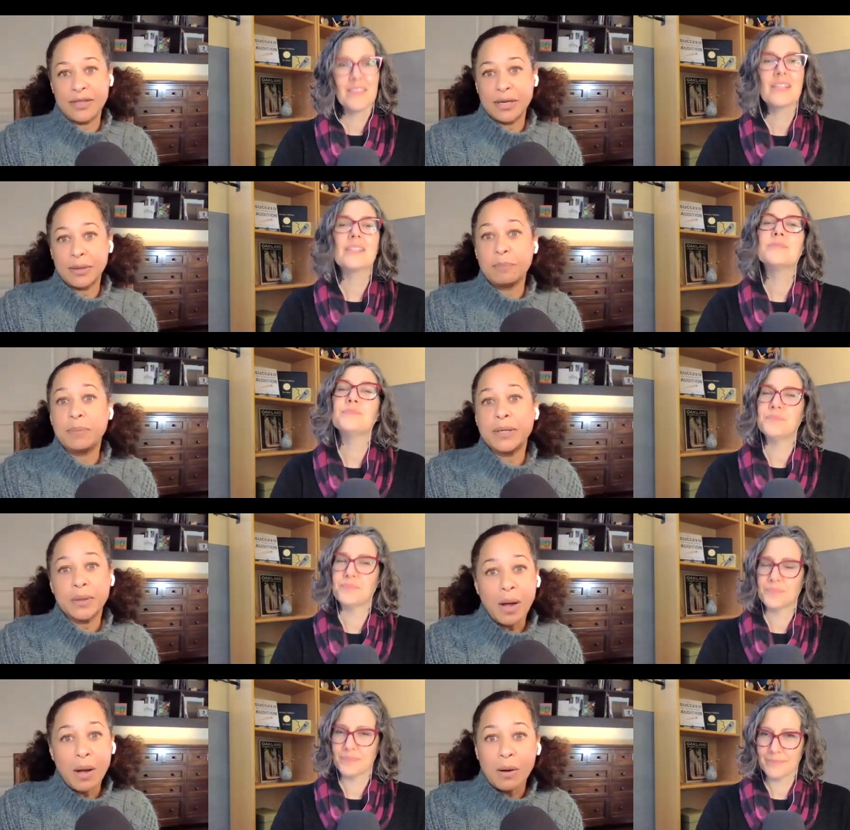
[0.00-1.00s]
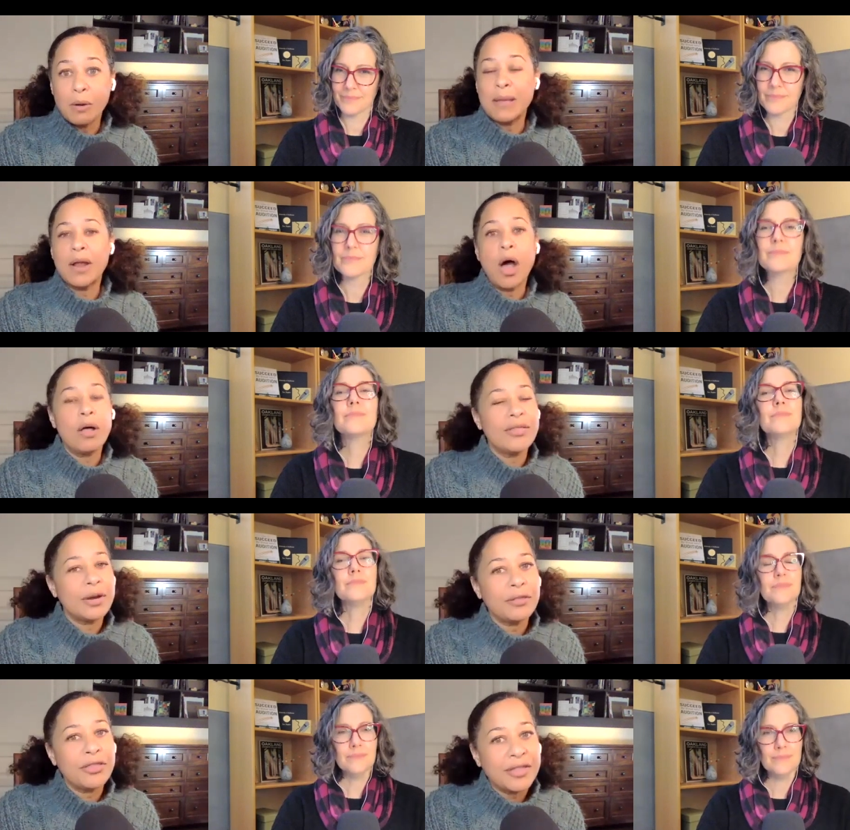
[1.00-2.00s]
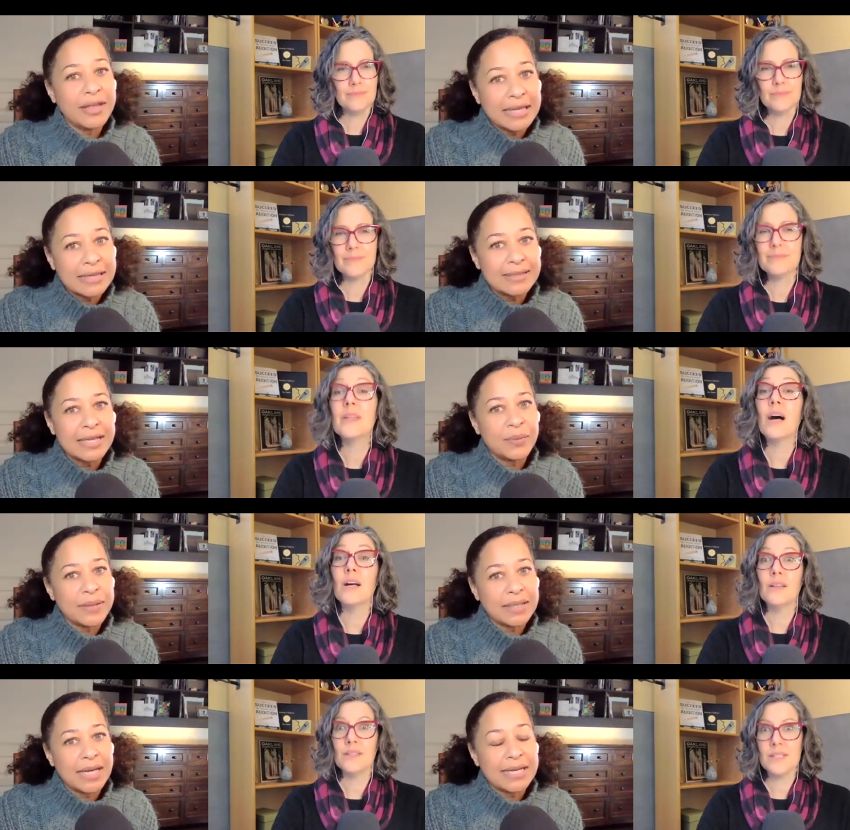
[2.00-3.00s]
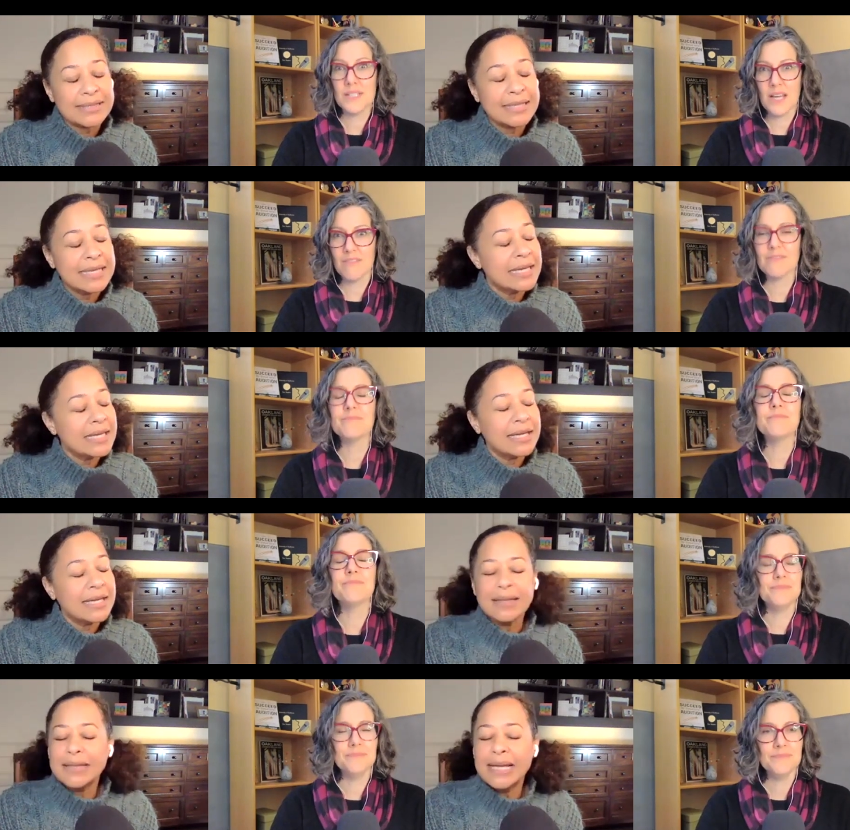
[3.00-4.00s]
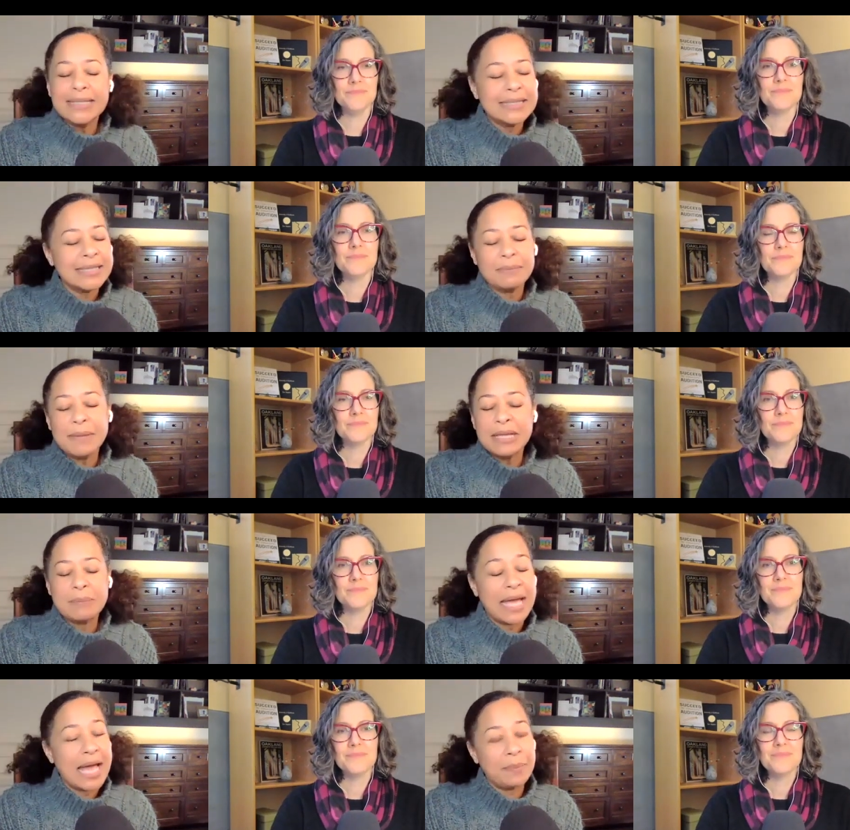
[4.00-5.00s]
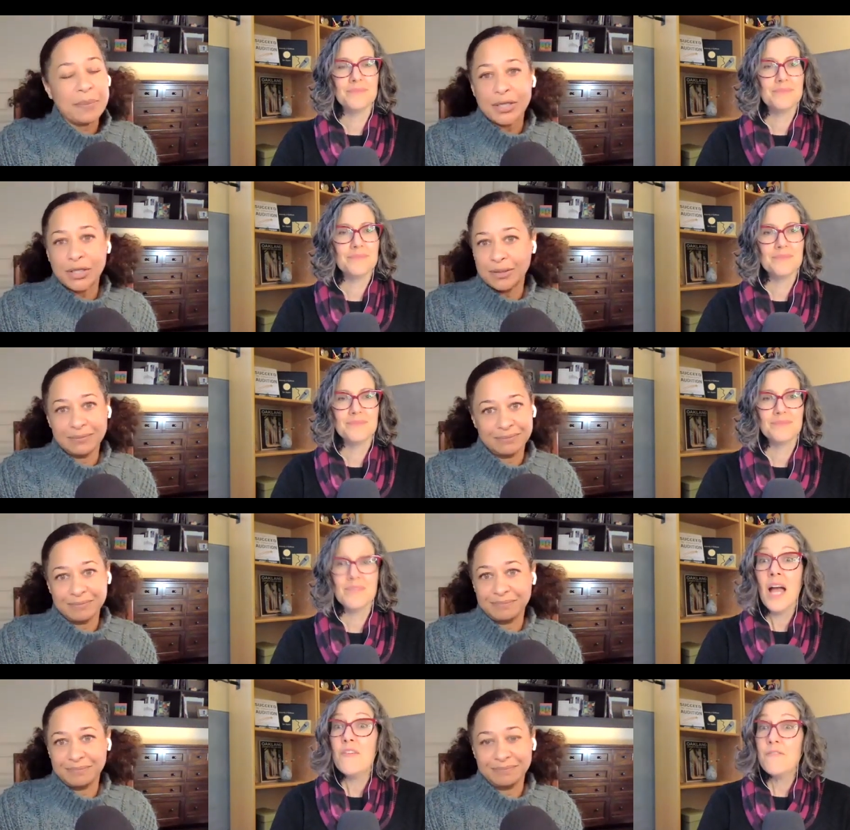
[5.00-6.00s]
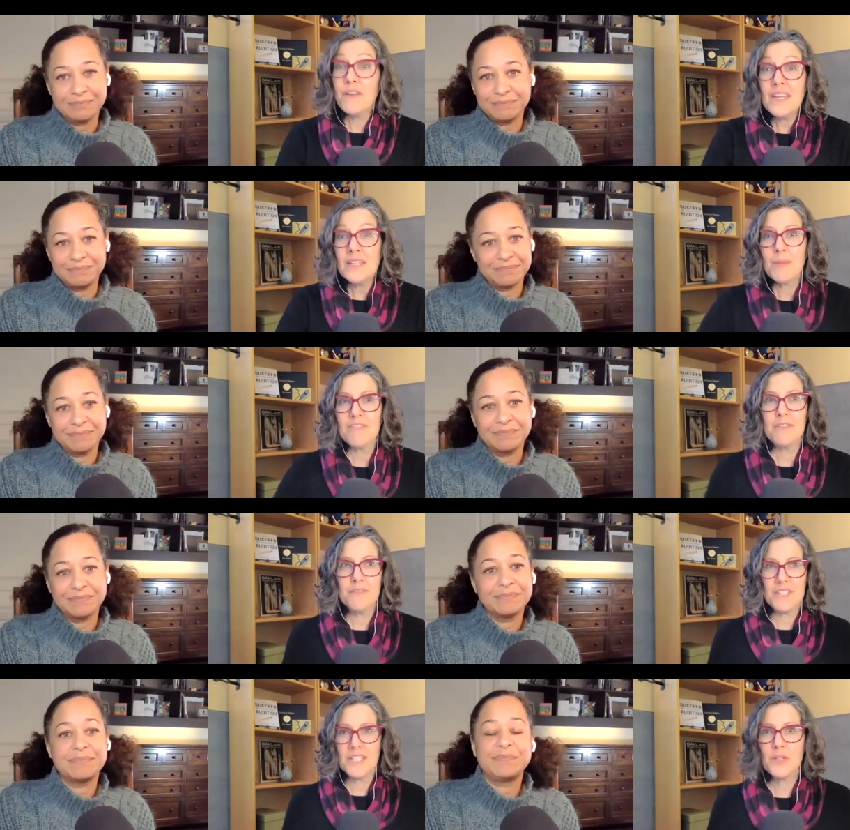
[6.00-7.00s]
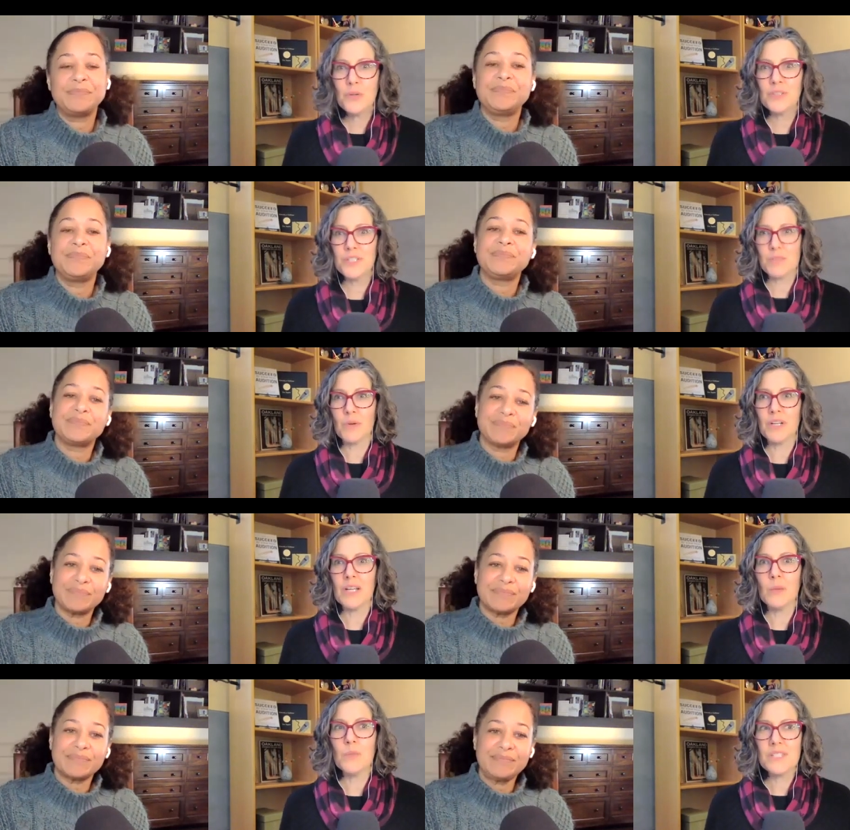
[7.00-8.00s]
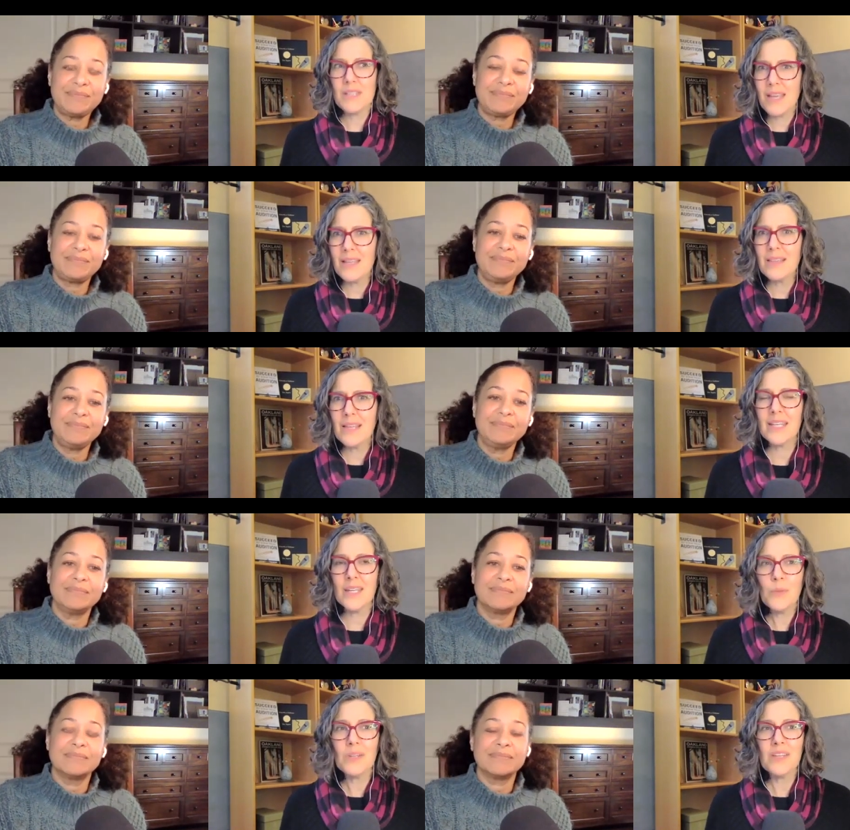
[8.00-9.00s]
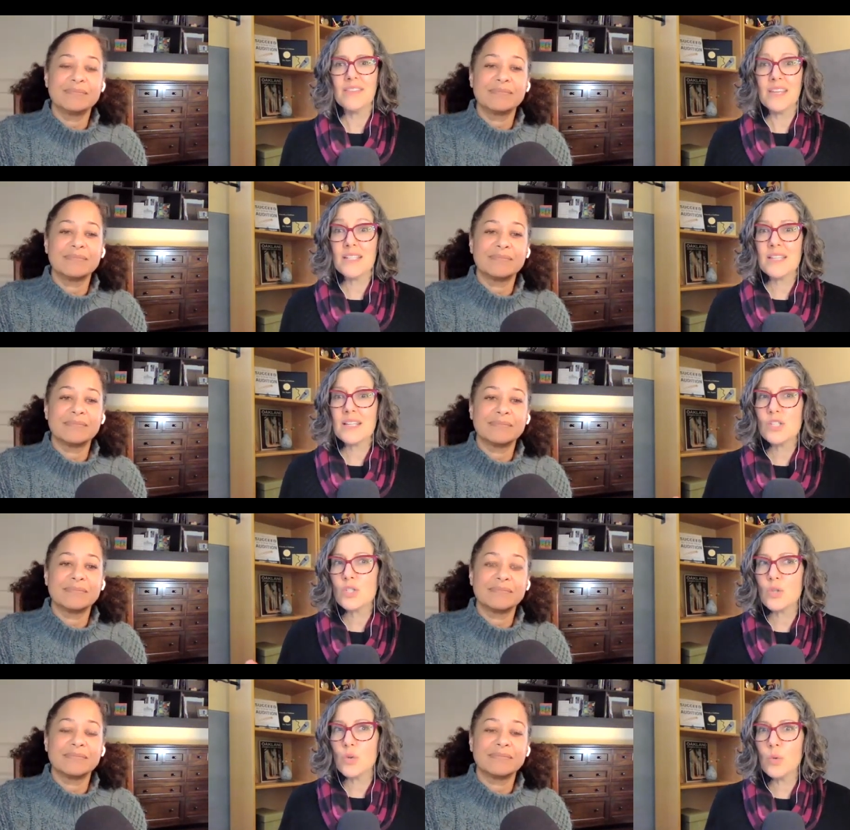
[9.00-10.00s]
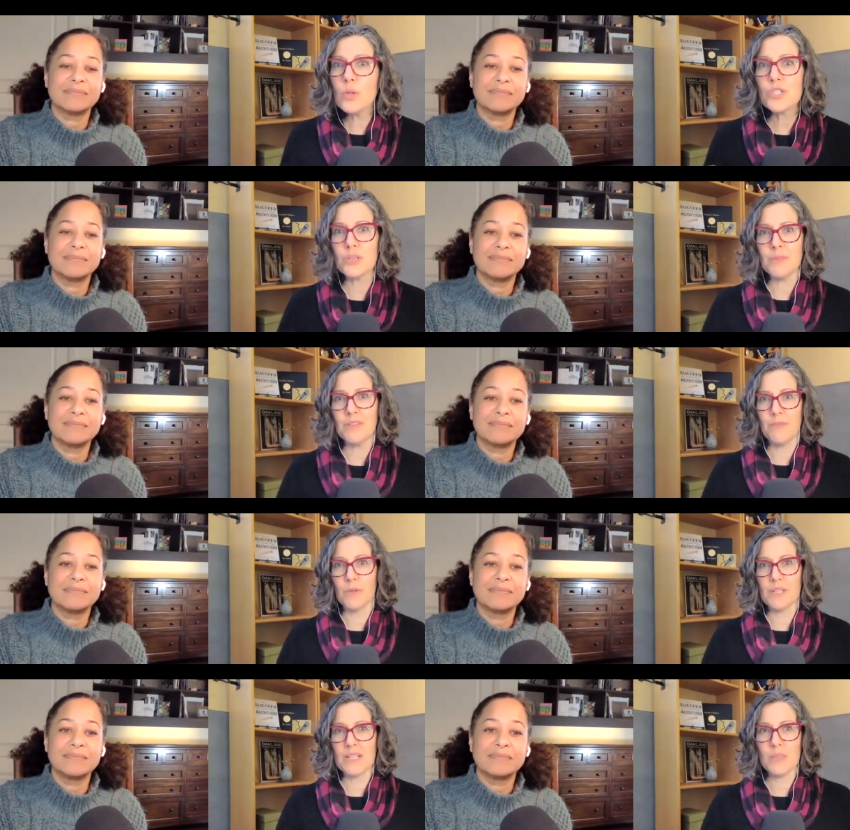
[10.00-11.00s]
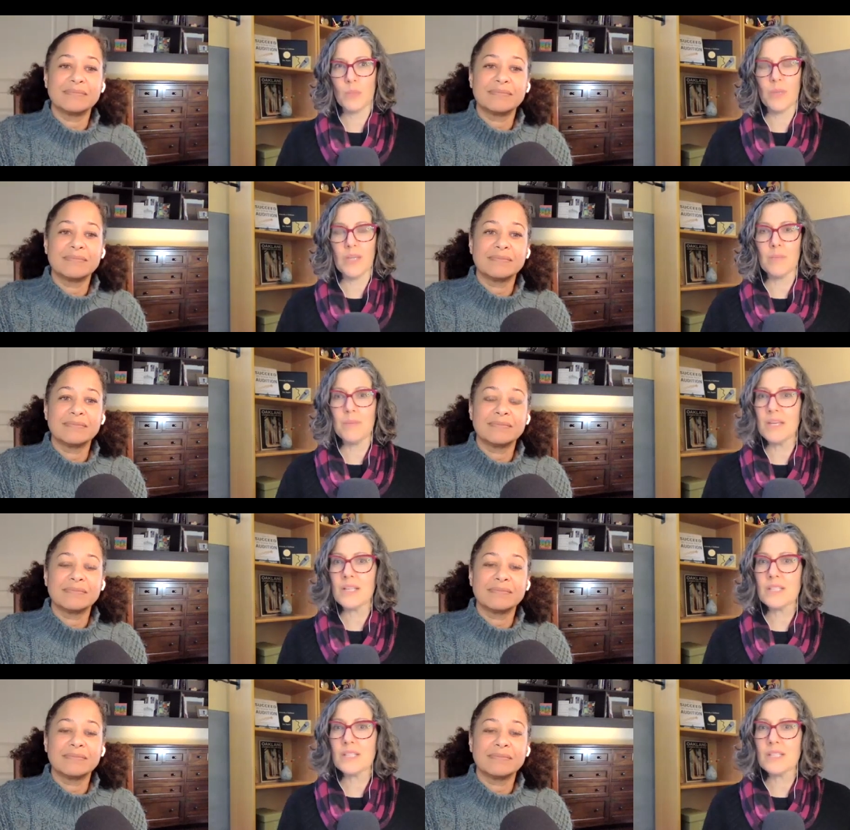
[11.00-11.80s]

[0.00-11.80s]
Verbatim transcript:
Speaker 1: their bigger home and all their things, they realized mm-hmm. that didn't make me happier.
Speaker 2: Finn, my 15 year old this morning, was saying that he really thinks that school should be four days a week because